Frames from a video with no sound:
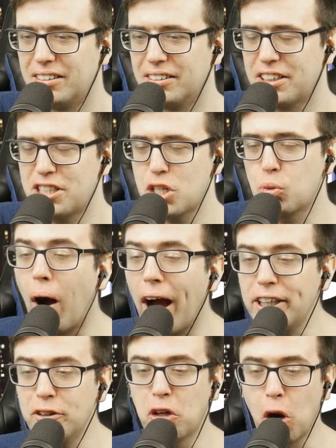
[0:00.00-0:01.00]
This is why
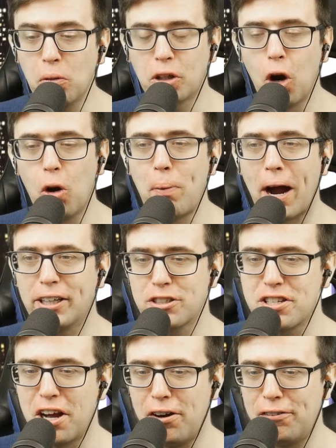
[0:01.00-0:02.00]
you don't go by
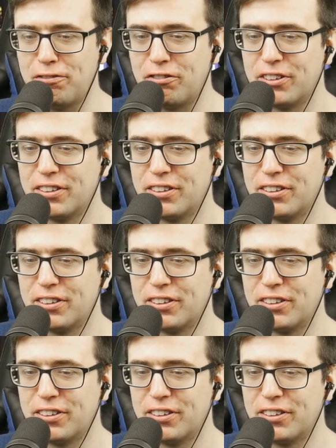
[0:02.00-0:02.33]
yourself.